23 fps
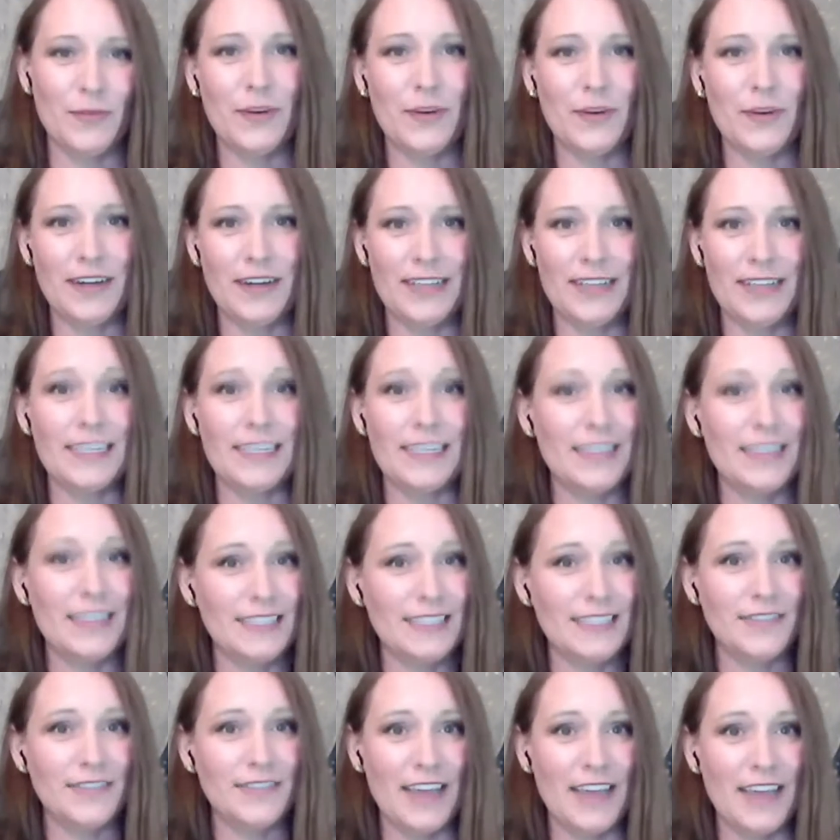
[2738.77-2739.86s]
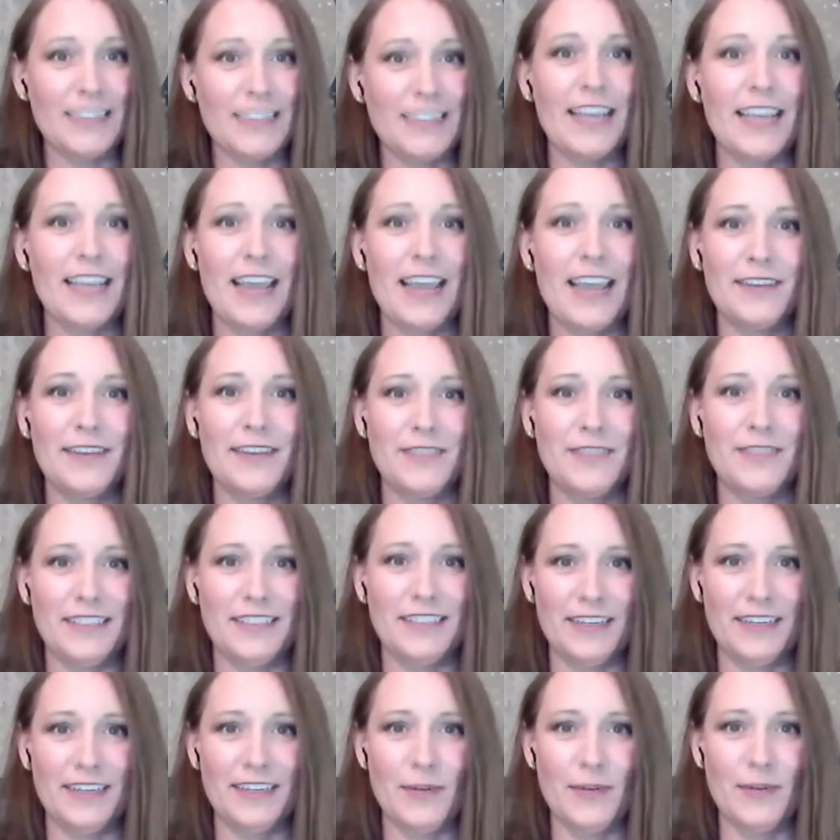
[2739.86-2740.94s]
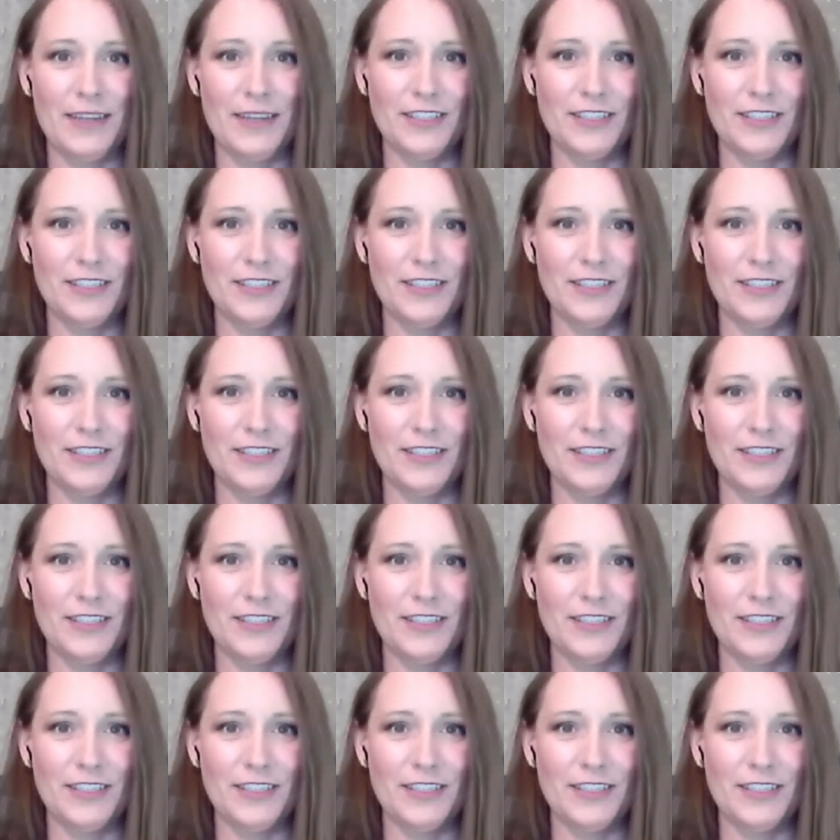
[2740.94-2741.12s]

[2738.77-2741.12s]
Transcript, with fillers: for organizing this event and fielding